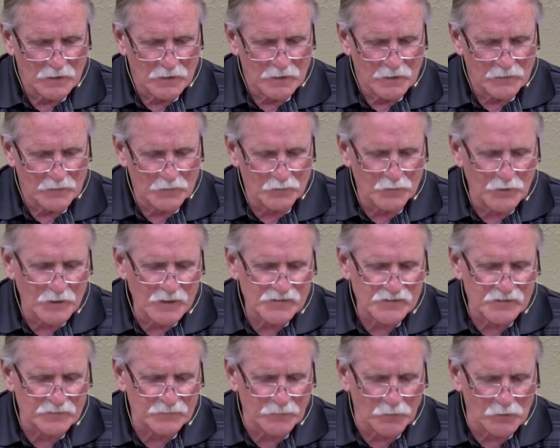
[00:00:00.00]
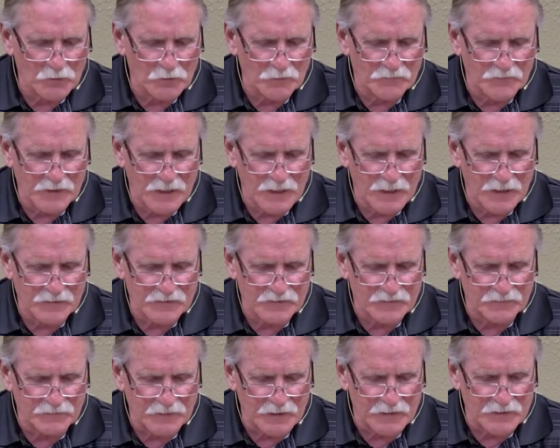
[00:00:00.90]
The rest of all of the acts
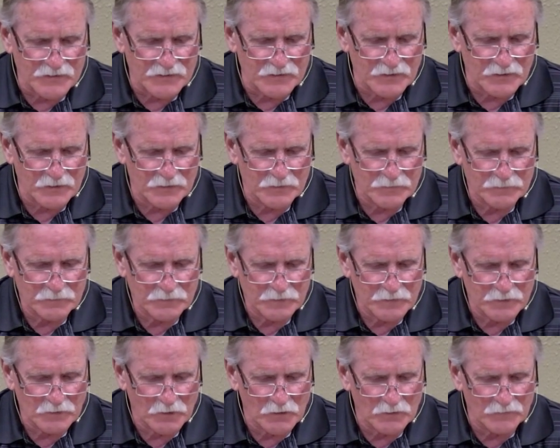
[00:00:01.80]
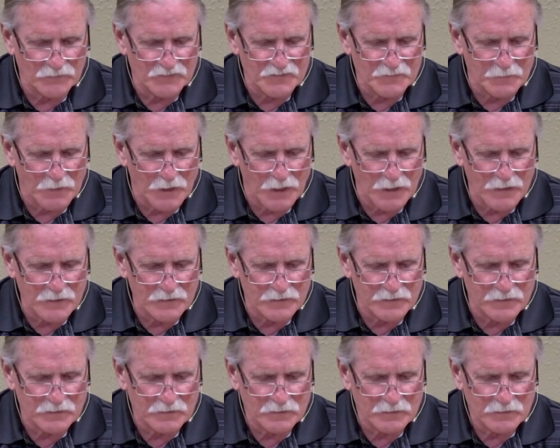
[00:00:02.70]
of Asa and all of his
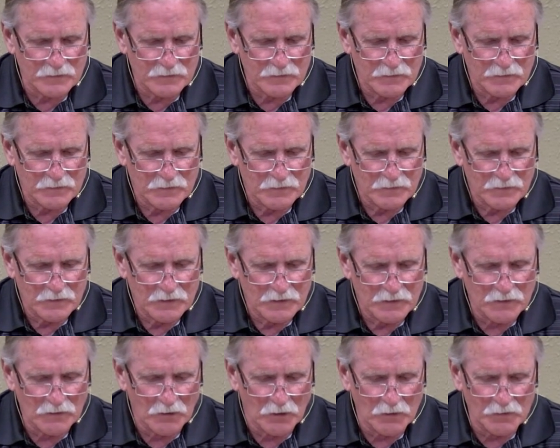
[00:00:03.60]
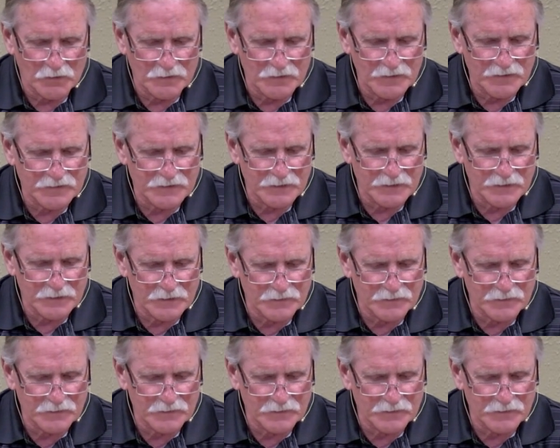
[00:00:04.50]
might, and all that he did in